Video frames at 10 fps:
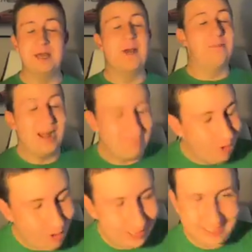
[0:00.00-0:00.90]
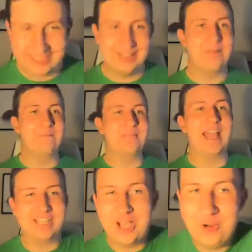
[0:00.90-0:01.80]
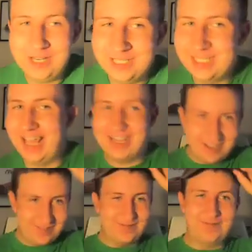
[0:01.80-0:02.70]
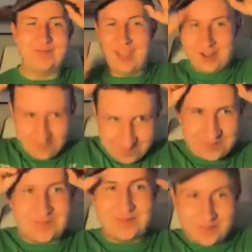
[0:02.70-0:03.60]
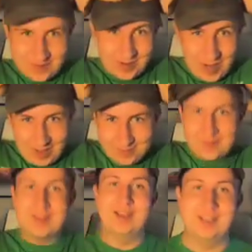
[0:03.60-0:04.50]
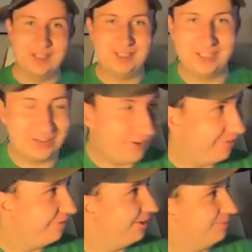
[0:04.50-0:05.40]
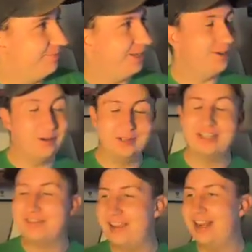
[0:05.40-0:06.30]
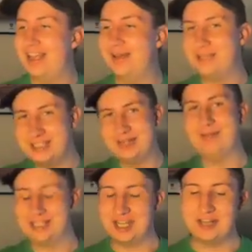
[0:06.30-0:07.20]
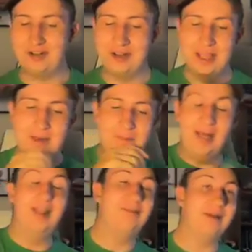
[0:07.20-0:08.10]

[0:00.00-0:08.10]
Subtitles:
My boys at Koenigsegg, yeah, okay, just to show off what a big Koenigsegg fan I am. I should get my jacket on. But